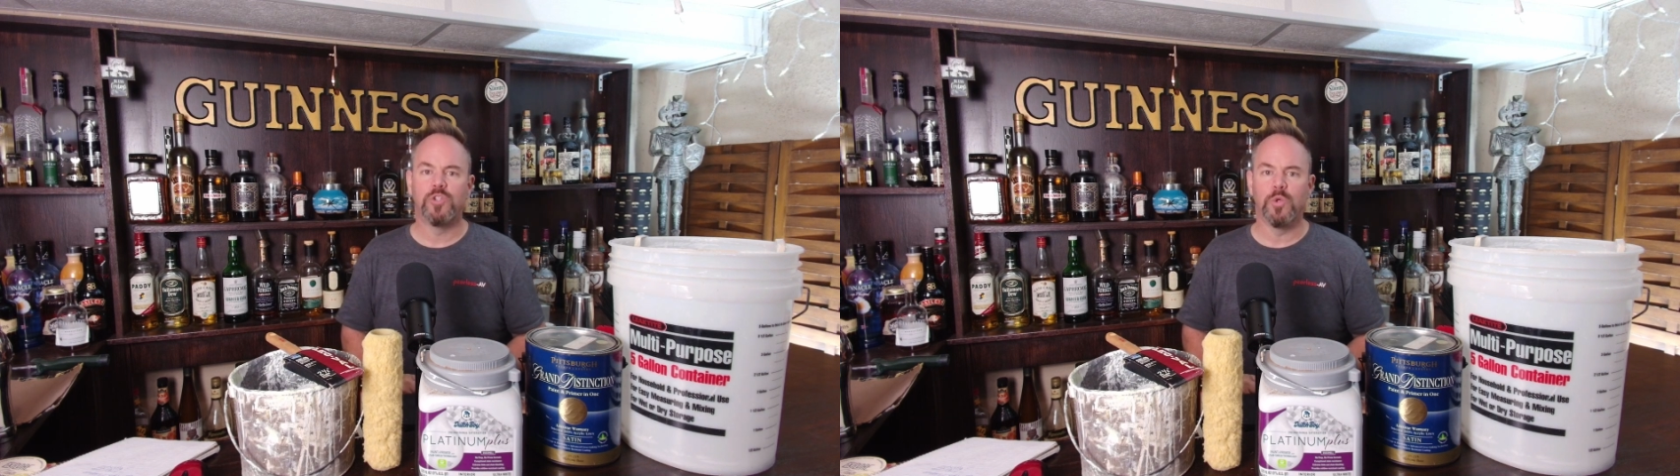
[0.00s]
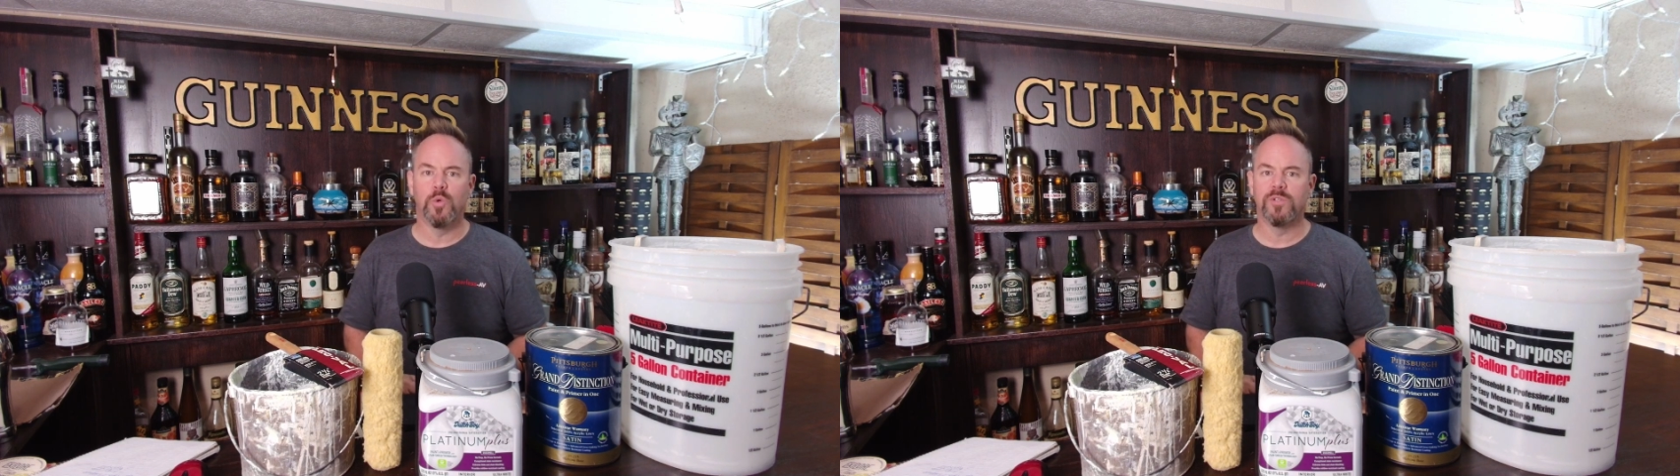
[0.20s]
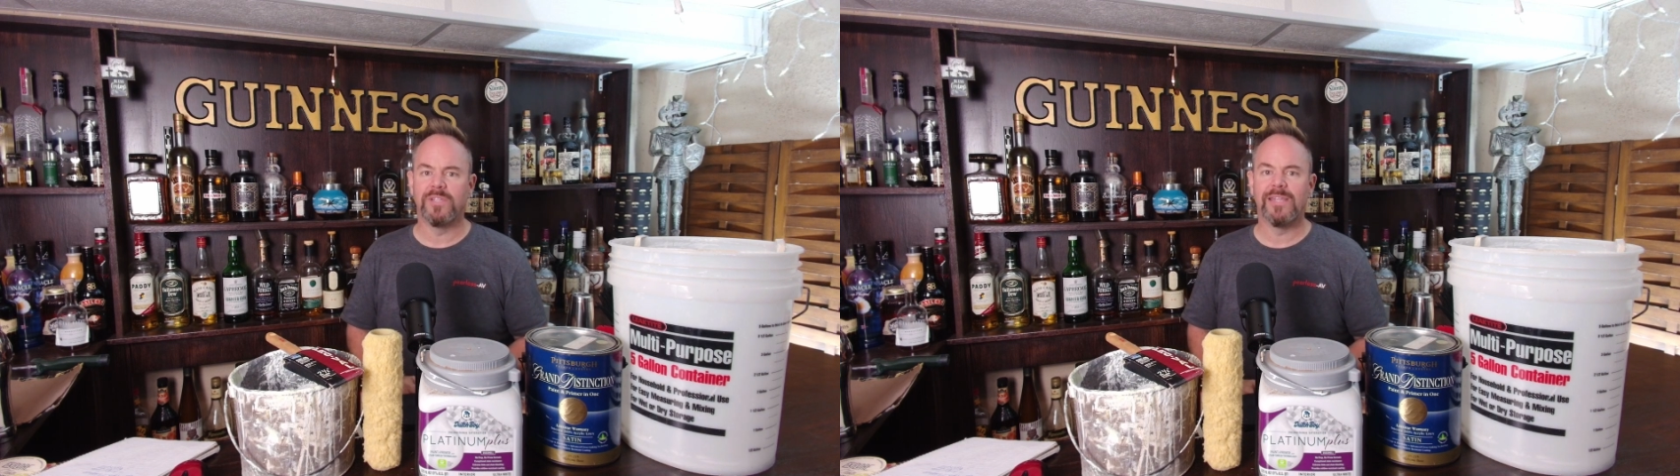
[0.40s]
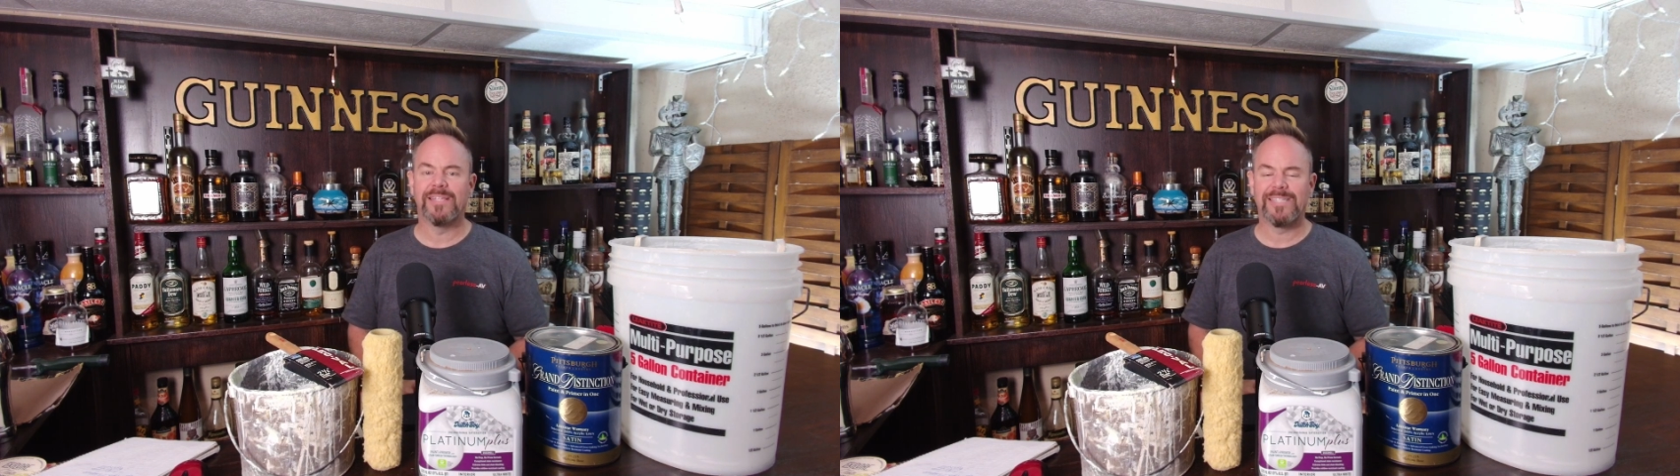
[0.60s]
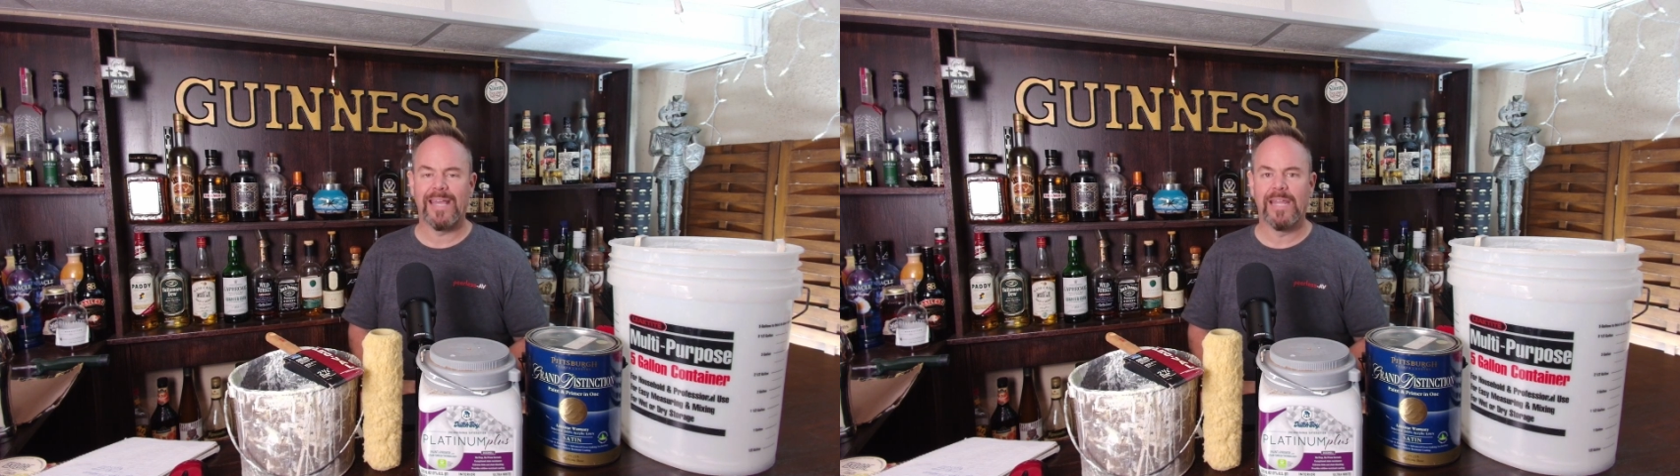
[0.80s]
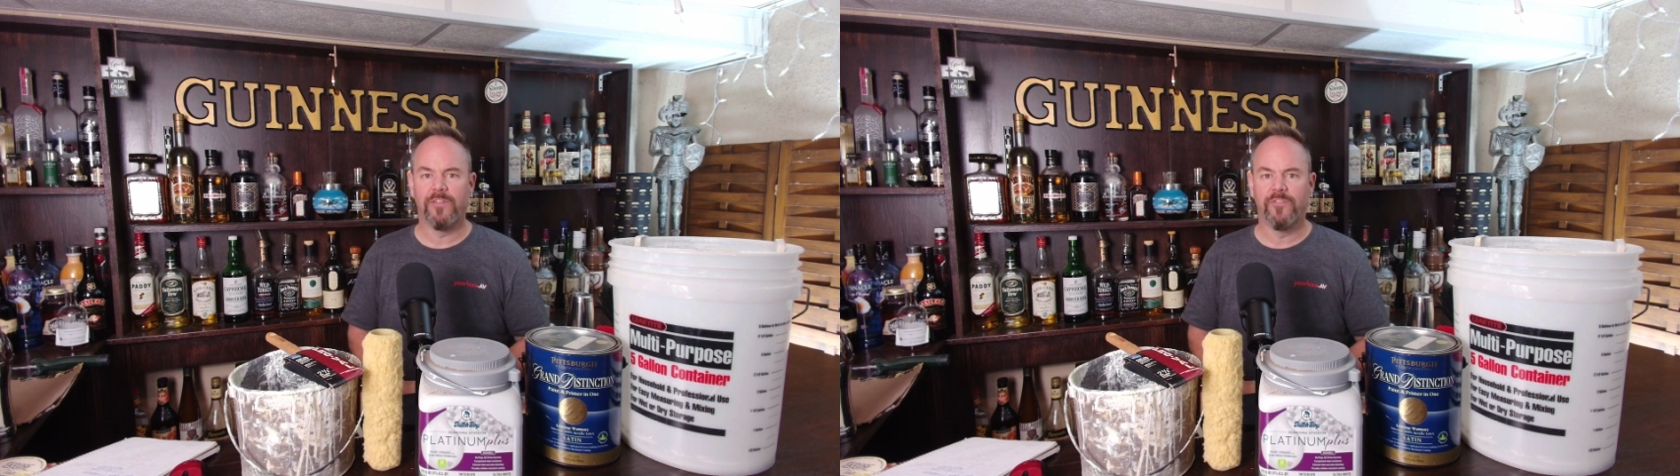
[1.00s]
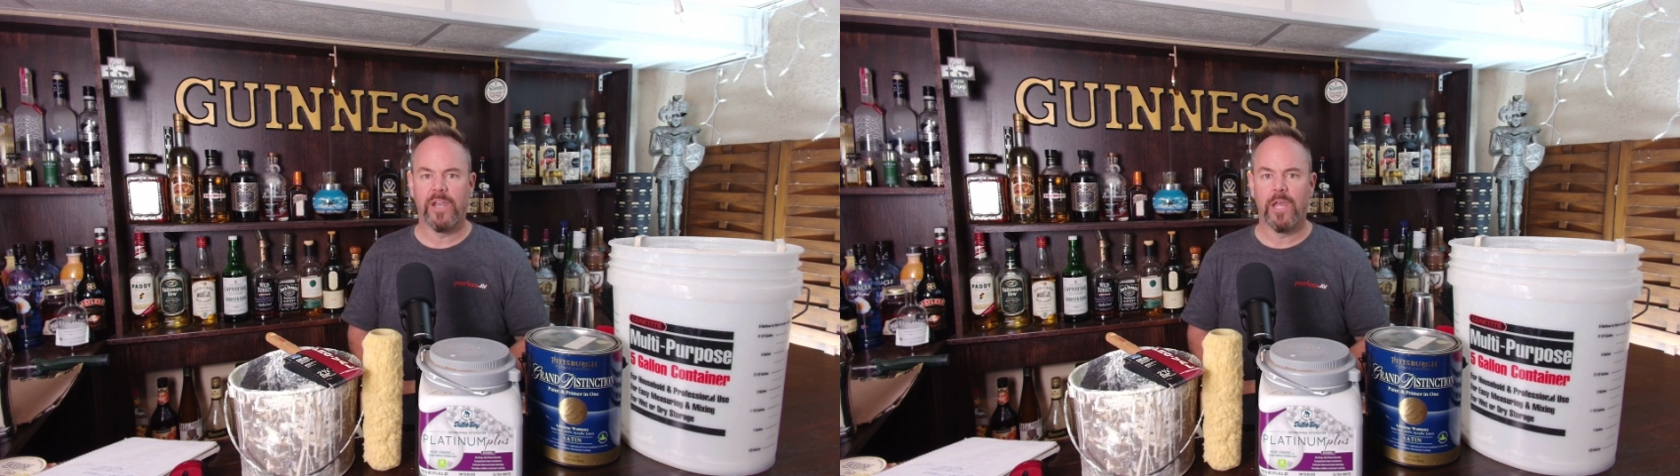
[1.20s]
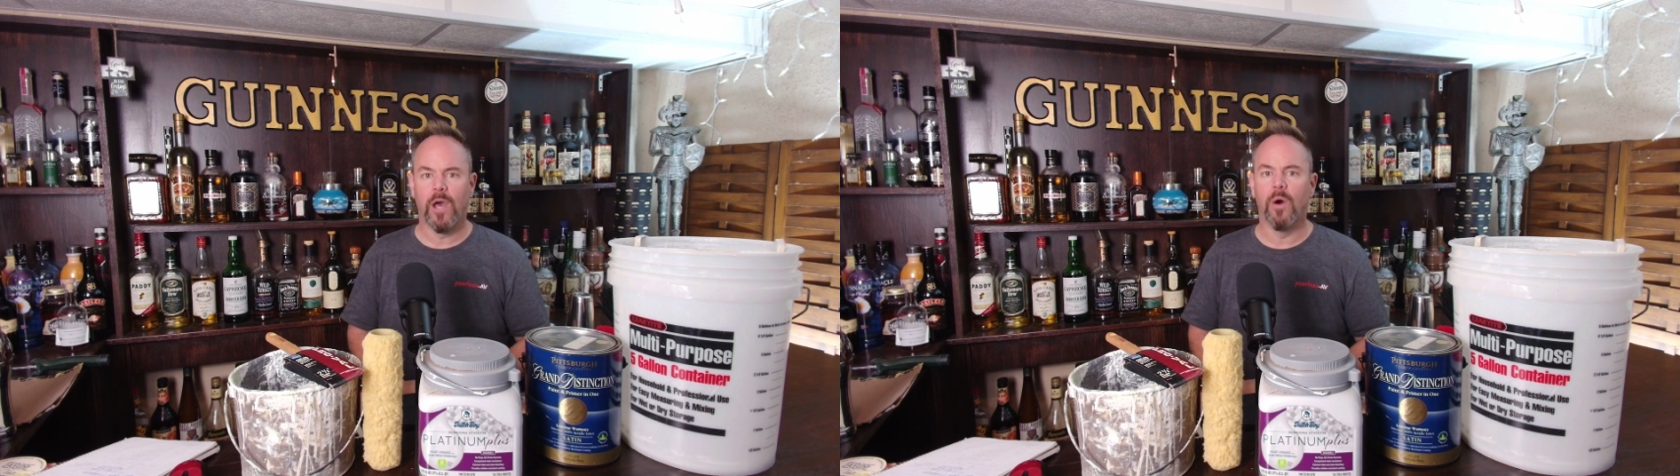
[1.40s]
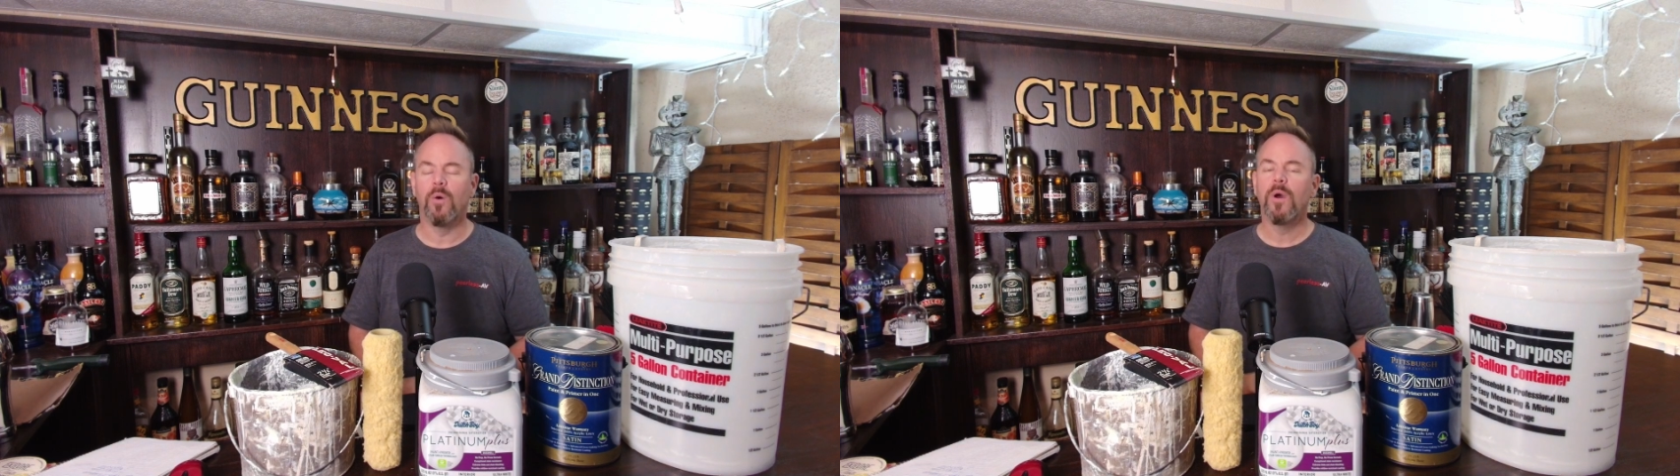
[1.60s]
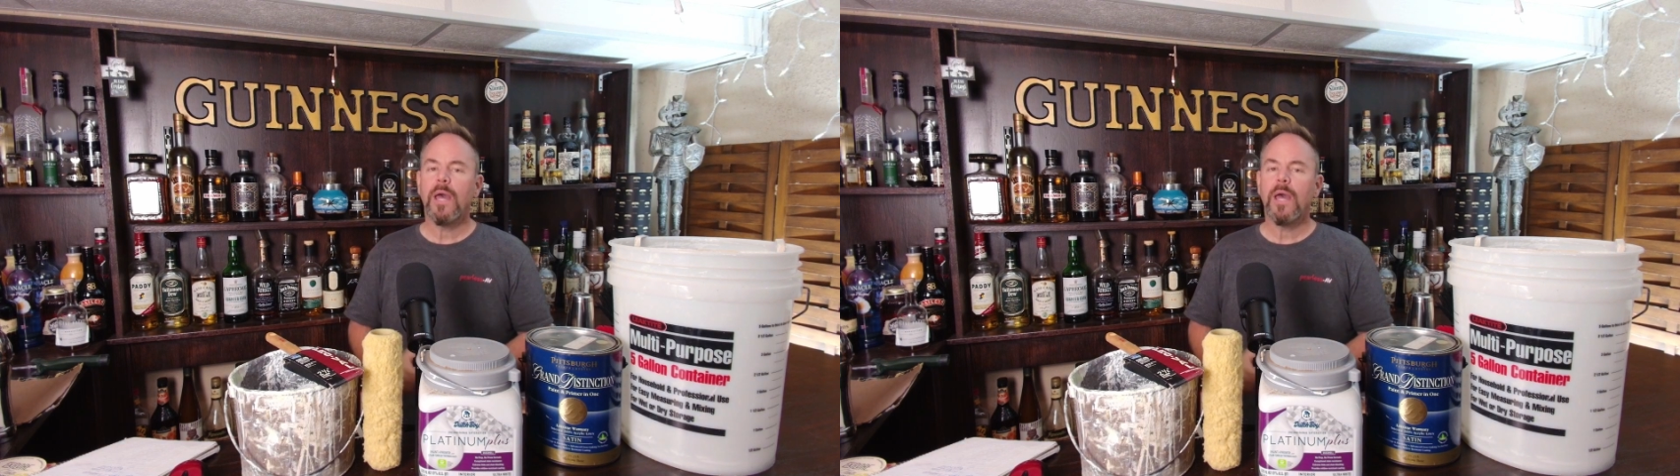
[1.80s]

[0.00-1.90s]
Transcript: tools in the sanding video.